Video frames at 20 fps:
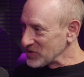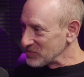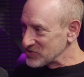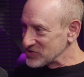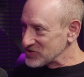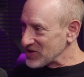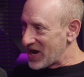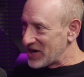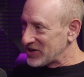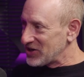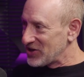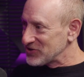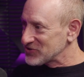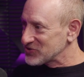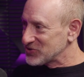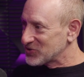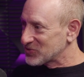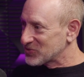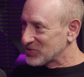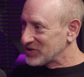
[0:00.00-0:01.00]
some side
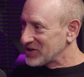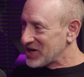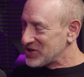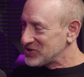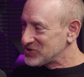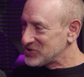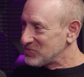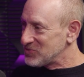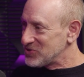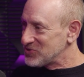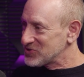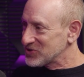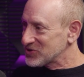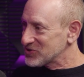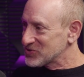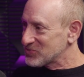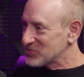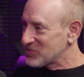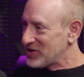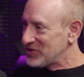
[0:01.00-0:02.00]
hustle related to
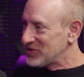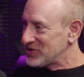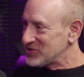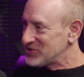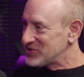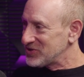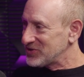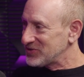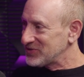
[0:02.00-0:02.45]
music as well that you